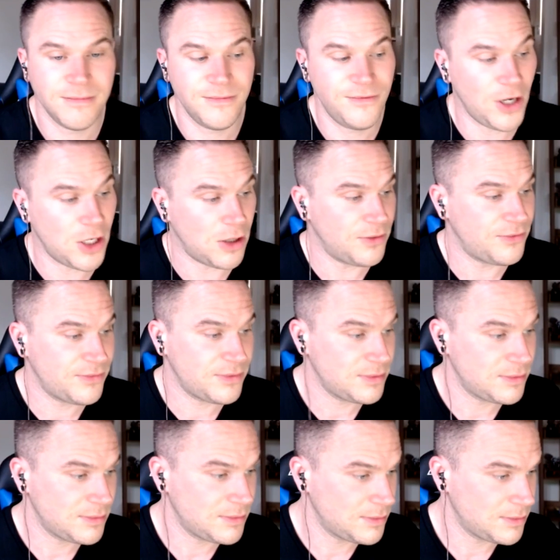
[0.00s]
fuck off.
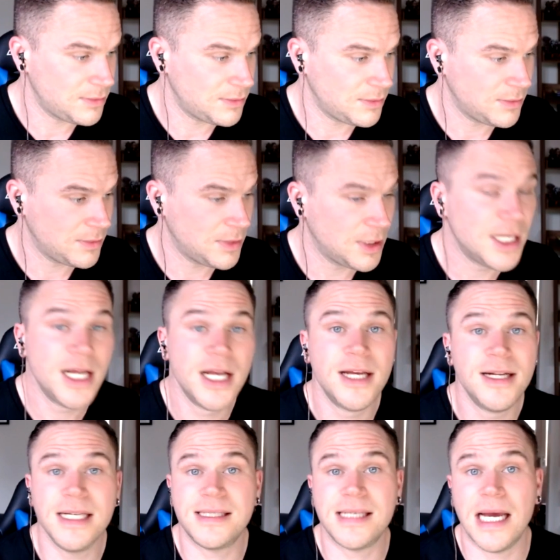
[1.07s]

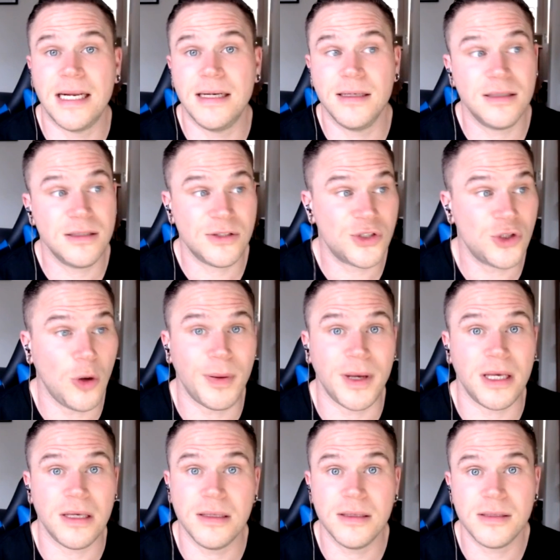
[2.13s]
Nissan, stop
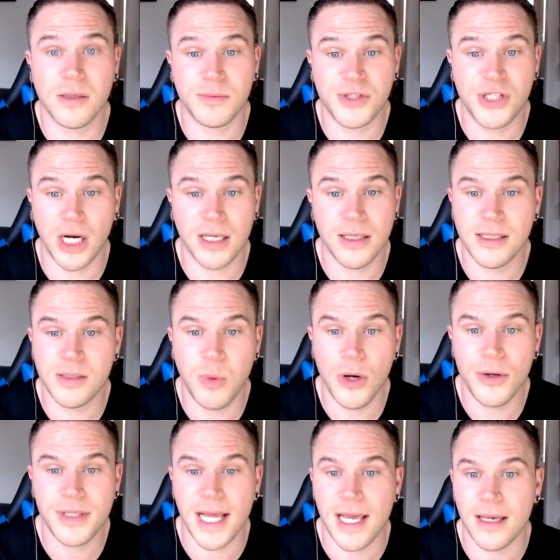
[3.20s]
it. Stop sucking this
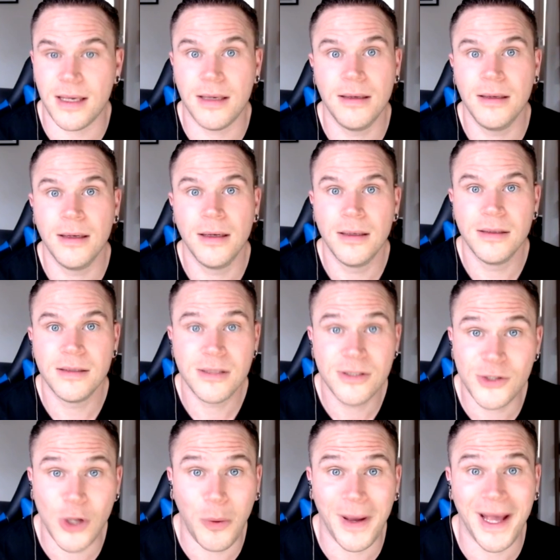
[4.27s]
woke dick.
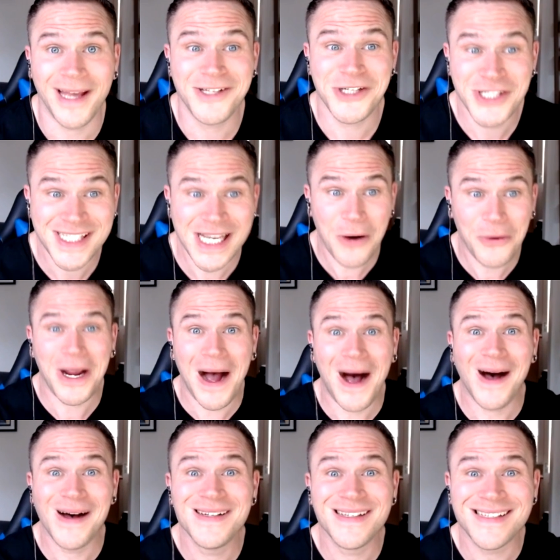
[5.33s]
Stop it. Just sell
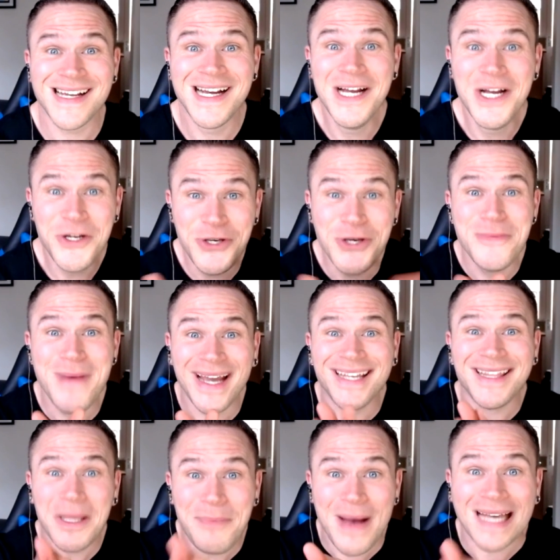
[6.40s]
cars. You
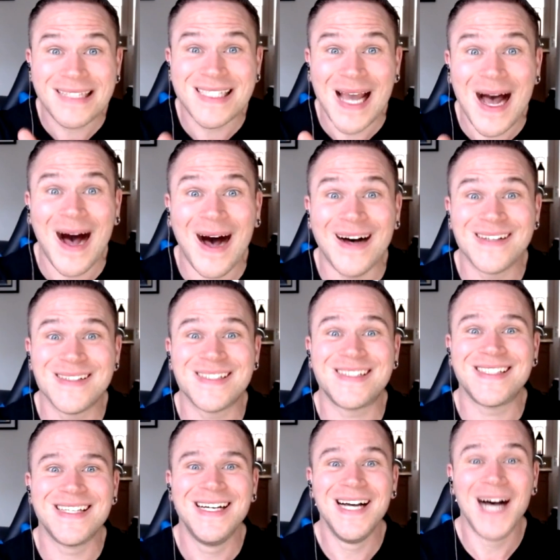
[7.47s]
make the best
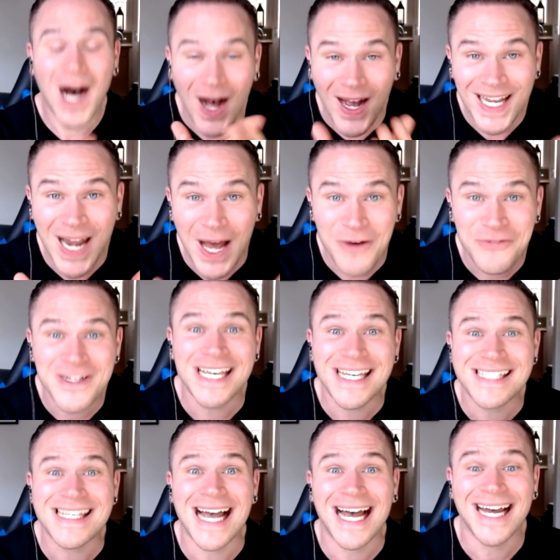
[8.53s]
cars. I love
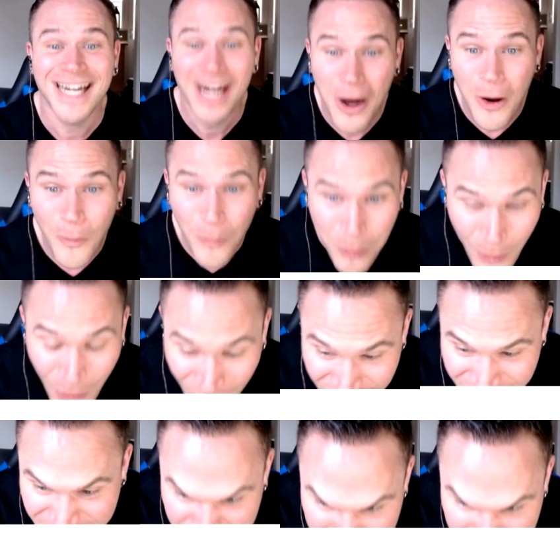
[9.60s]
Nissan. What